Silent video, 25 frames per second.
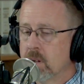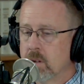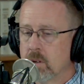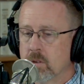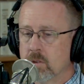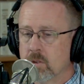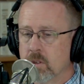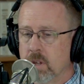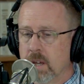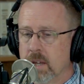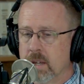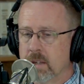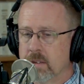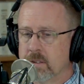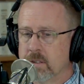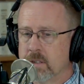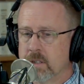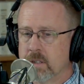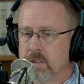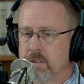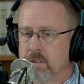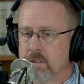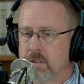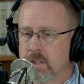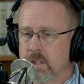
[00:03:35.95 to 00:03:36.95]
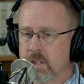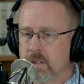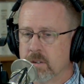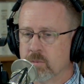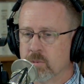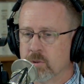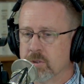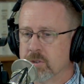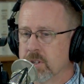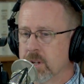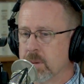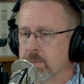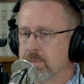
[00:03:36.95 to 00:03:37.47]
That is the
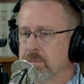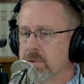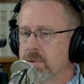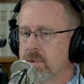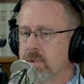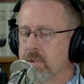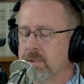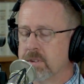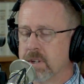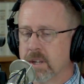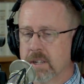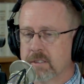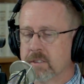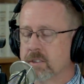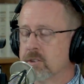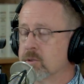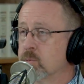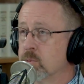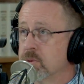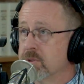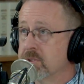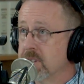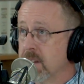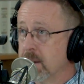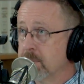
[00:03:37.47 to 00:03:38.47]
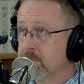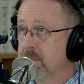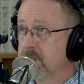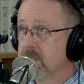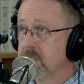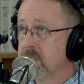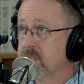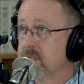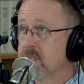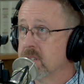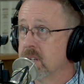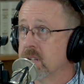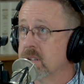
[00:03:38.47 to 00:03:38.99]
Textus
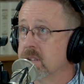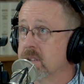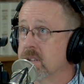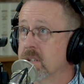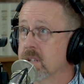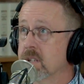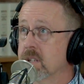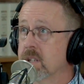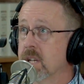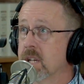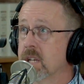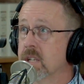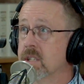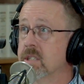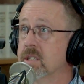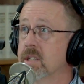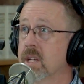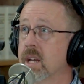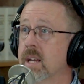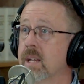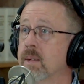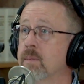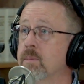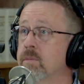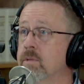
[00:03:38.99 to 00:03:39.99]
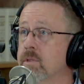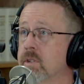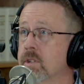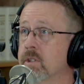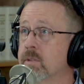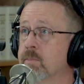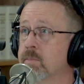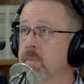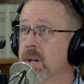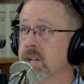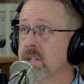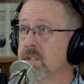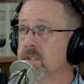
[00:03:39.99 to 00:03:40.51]
Receptus that the King James is
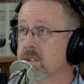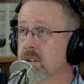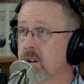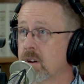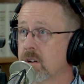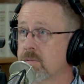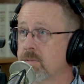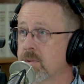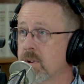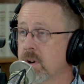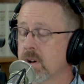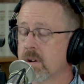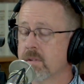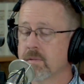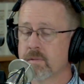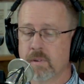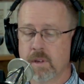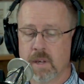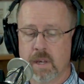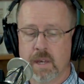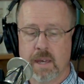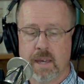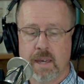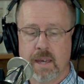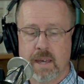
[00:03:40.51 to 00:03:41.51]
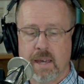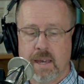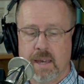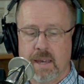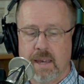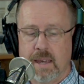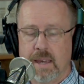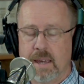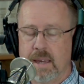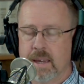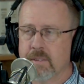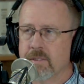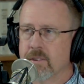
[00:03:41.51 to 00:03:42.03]
based off of.
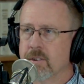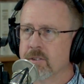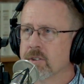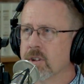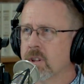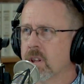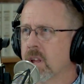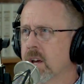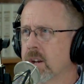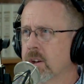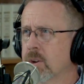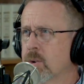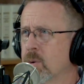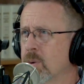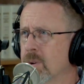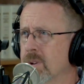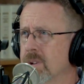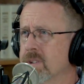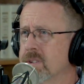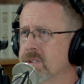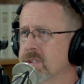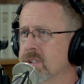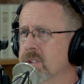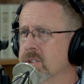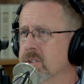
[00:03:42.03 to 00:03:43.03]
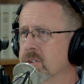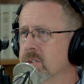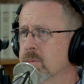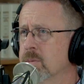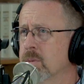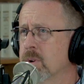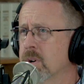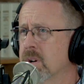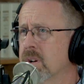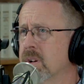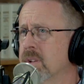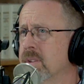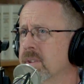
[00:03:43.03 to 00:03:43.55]
And there's a lot of criticism
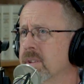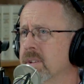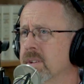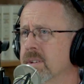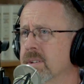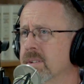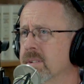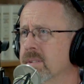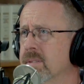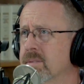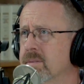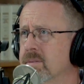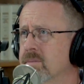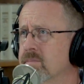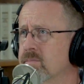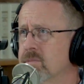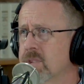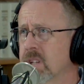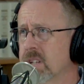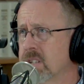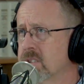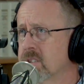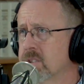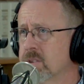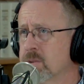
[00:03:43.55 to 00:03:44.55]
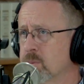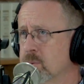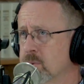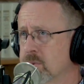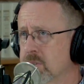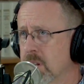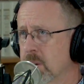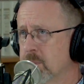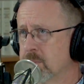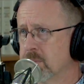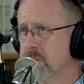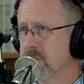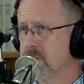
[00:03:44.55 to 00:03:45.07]
on the Textus
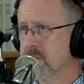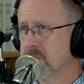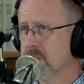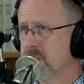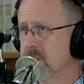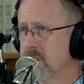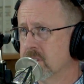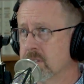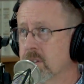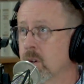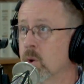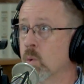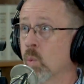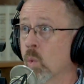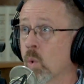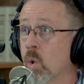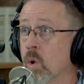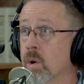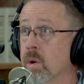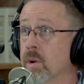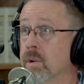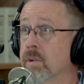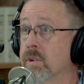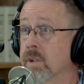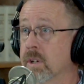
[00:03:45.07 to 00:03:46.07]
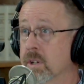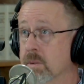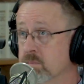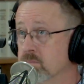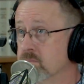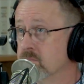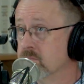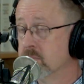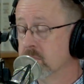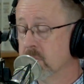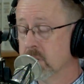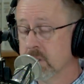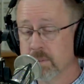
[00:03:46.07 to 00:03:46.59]
Receptus that is unwarranted,
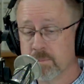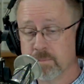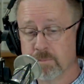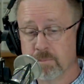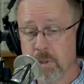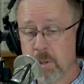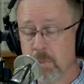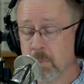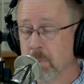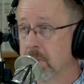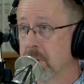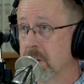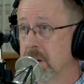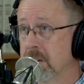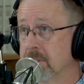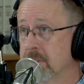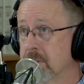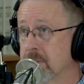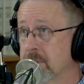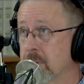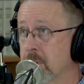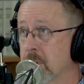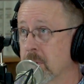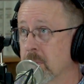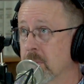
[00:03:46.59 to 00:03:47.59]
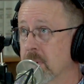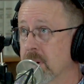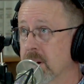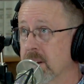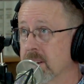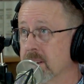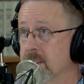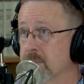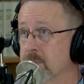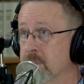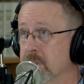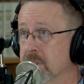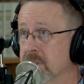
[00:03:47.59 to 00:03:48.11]
that people like to throw at
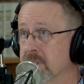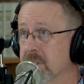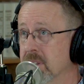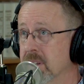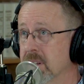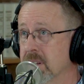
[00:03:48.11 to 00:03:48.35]
it, but